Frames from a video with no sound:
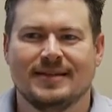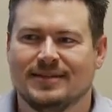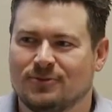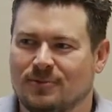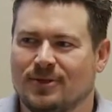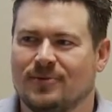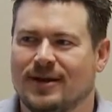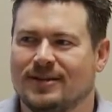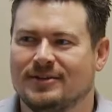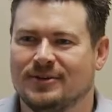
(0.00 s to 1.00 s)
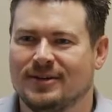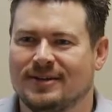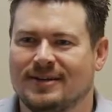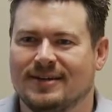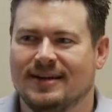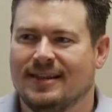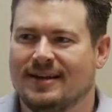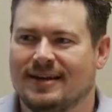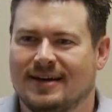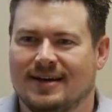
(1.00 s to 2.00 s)
This would be the way to do it. And
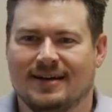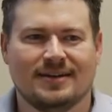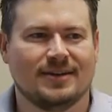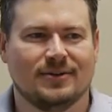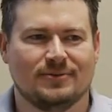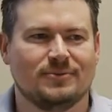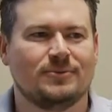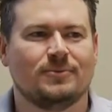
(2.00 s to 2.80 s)
then,